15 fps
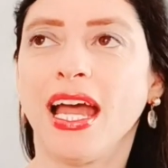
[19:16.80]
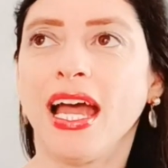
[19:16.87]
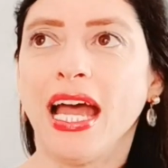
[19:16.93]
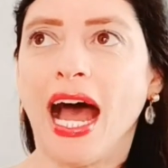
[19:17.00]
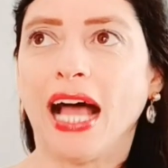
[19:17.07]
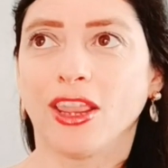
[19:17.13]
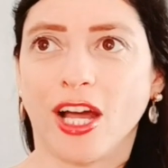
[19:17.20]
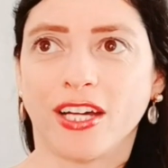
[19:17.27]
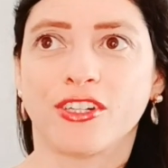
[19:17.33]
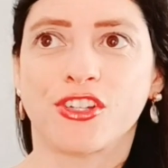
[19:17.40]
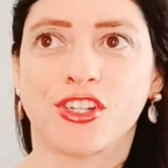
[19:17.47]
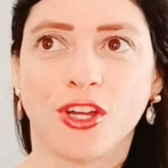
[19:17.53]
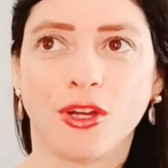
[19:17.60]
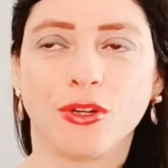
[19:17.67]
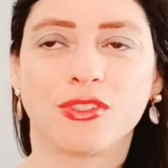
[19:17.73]
a lot of
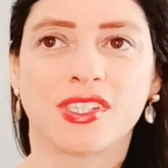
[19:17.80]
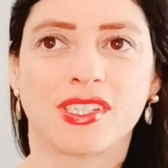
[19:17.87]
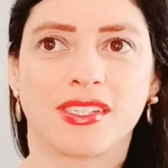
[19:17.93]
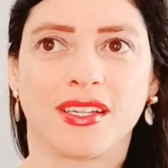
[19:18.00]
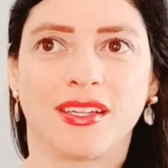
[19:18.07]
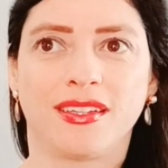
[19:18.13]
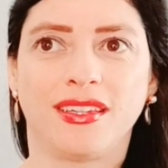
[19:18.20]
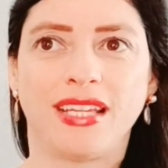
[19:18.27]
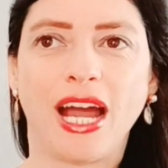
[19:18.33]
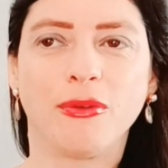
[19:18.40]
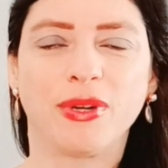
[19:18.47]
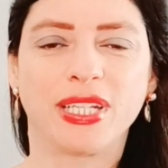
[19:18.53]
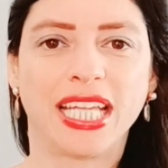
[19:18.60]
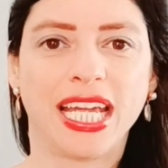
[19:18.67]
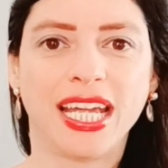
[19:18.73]
shows
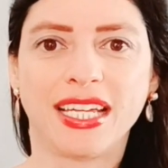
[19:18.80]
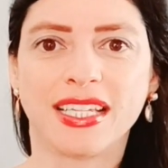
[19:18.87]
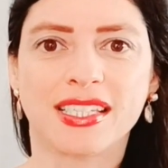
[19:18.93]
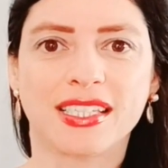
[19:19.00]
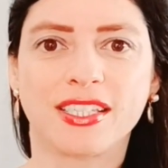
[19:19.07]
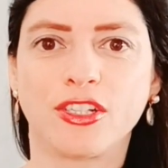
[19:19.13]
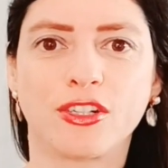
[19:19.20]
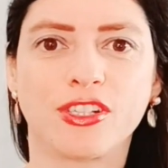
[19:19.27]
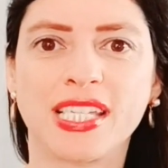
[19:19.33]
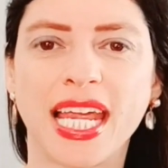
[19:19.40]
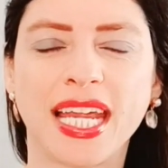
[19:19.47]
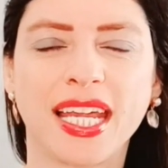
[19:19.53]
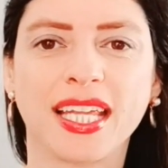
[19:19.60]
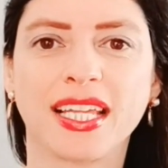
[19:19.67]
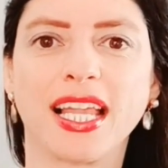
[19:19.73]
nowadays, they're
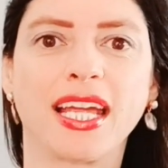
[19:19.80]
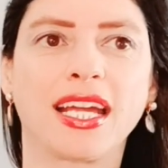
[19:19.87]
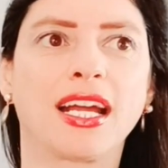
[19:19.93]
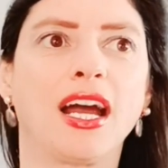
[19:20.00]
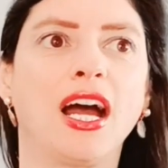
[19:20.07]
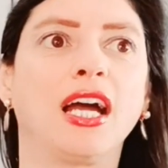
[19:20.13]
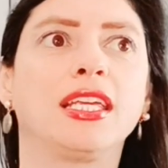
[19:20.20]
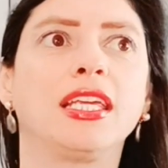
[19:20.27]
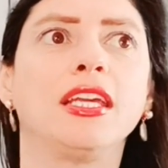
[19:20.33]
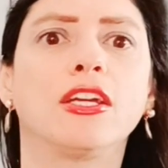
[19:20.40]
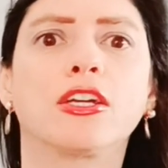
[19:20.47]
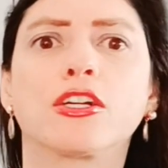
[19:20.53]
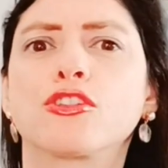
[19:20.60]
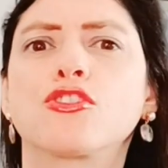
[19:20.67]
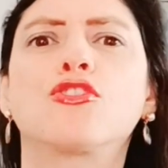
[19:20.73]
taking like a
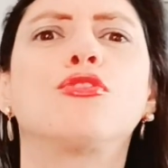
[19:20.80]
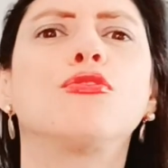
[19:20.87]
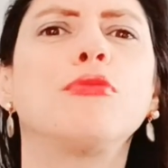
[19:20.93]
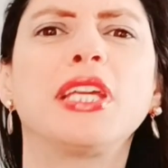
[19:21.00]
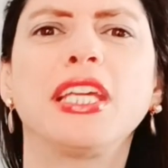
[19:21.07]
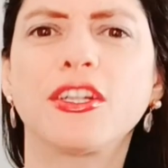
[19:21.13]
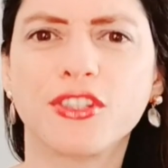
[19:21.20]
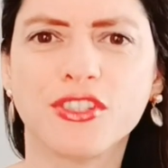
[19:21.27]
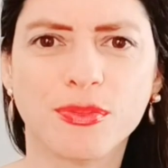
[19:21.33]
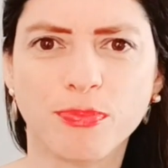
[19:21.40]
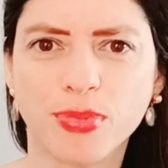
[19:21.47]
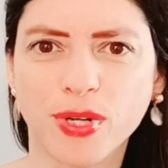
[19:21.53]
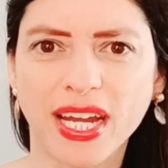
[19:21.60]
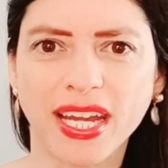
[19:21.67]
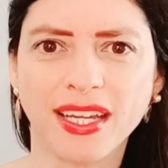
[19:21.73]
year, 2 years
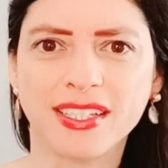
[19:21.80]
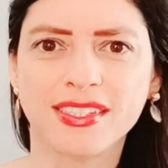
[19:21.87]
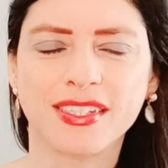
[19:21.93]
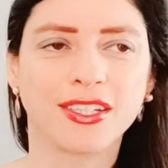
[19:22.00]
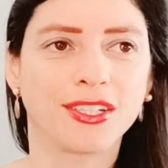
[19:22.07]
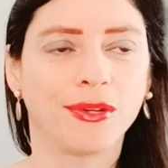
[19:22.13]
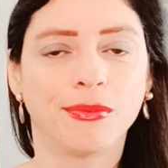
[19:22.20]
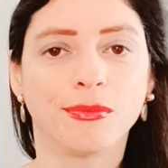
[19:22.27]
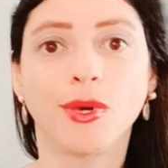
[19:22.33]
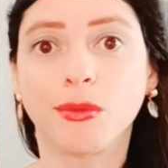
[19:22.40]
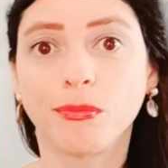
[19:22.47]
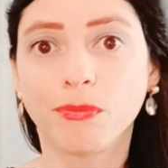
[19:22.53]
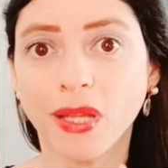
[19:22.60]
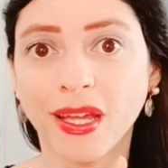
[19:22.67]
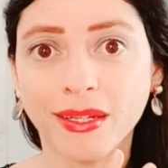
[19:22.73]
breaks, you know. Well,
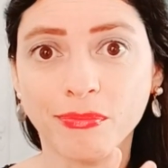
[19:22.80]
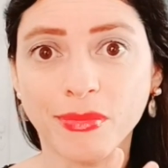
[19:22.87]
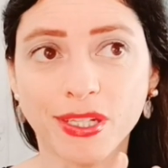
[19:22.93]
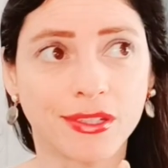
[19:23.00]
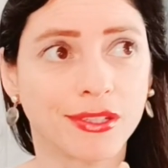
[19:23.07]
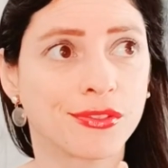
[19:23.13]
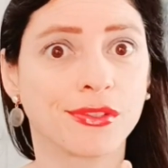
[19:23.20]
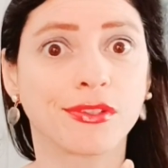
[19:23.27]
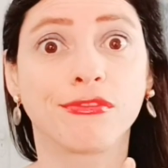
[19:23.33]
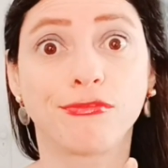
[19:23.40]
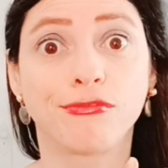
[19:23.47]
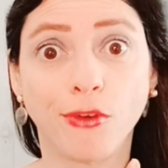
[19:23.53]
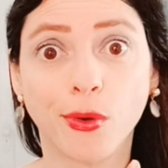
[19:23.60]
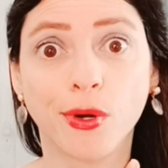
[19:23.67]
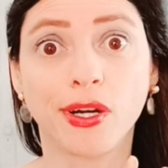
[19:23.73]
Black Mirror took
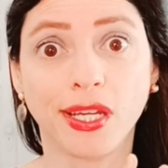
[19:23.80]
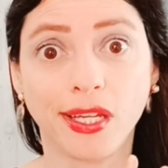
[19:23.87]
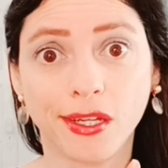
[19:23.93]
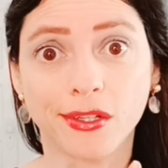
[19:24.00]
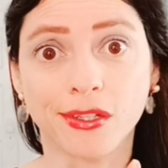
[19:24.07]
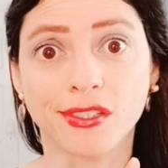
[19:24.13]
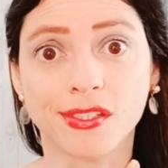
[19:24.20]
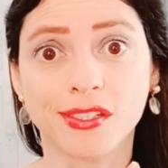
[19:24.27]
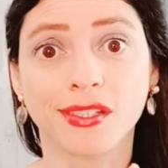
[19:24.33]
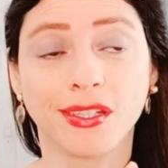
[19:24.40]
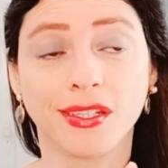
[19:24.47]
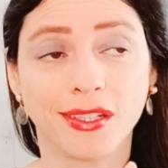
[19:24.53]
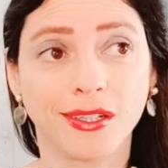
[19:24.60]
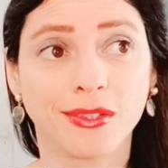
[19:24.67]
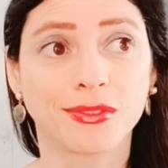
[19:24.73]
4 years, you
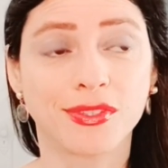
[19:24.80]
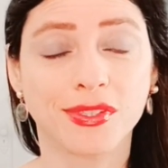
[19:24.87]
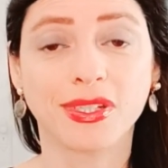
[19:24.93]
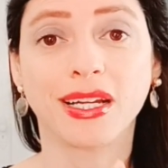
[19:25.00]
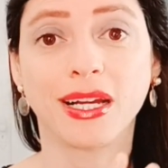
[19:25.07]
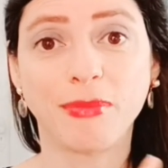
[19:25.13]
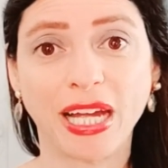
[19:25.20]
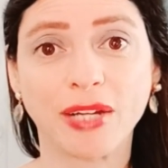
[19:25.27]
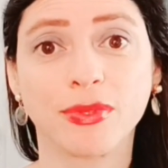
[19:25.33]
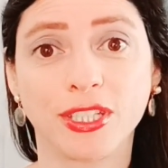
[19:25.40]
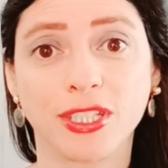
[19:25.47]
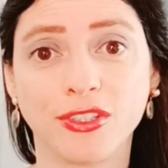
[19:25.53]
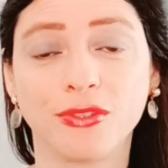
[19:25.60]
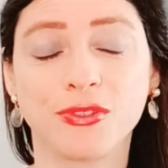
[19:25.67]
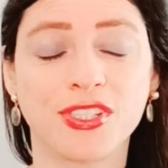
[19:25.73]
know, to come back with a
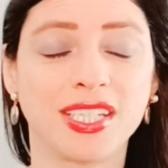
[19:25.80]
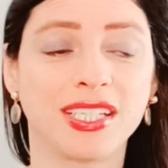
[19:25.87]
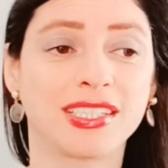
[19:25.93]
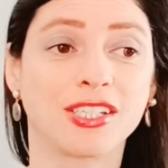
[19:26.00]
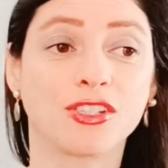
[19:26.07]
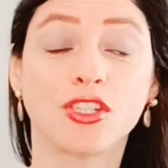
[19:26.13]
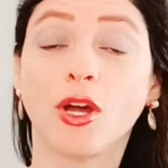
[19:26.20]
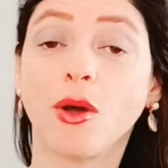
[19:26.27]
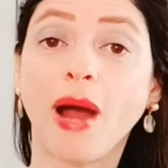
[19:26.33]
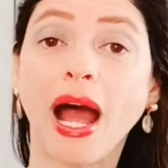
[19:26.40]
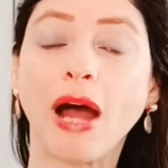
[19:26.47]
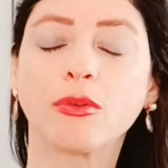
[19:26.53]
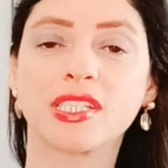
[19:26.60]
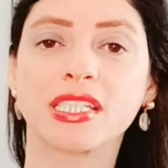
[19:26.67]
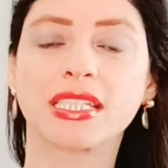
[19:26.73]
new season. So I
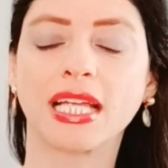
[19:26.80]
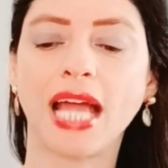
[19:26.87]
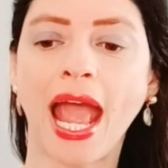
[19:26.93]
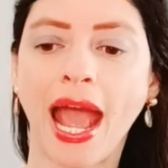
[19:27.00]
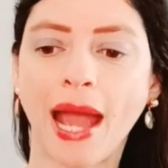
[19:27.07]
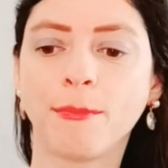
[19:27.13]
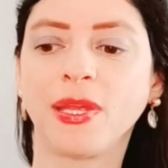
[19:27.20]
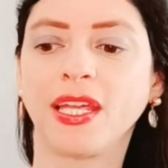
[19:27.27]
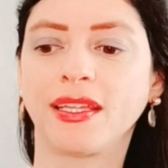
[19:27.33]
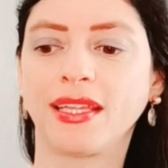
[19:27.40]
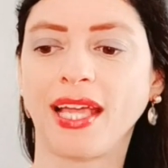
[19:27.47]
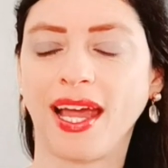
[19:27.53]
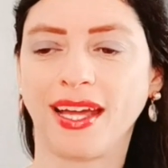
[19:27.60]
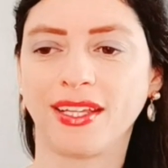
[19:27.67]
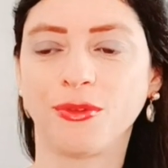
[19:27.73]
was happy
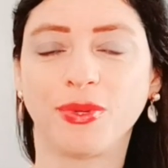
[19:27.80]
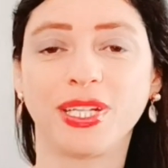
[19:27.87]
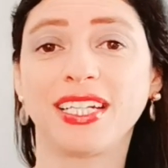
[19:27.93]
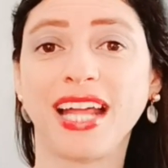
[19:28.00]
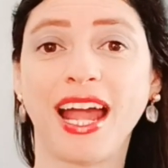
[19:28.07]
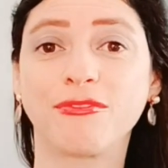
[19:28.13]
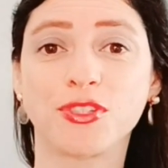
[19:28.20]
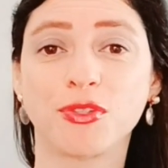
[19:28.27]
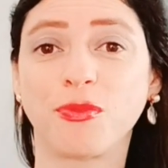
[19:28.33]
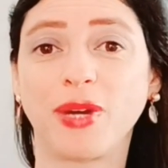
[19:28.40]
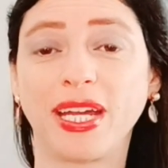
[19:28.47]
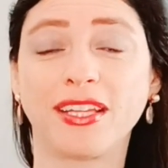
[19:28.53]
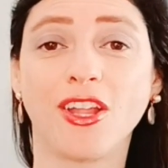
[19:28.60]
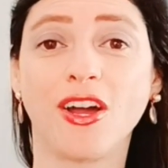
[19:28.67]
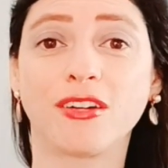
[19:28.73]
that we didn't have to
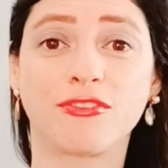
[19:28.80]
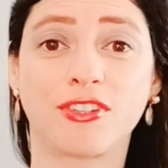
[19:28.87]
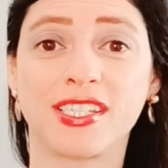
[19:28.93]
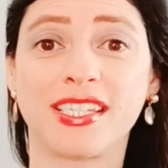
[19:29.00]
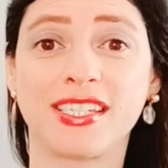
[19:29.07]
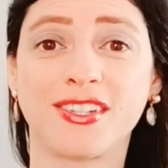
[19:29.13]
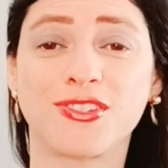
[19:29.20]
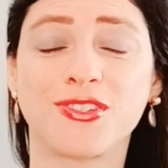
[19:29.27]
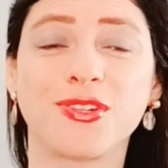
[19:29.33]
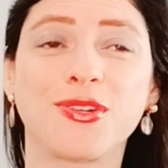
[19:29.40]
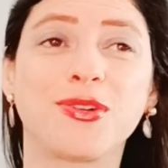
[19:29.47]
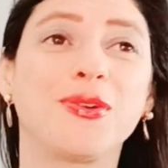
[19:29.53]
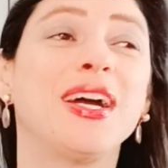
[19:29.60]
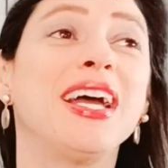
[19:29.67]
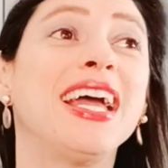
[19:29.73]
wait long for season two.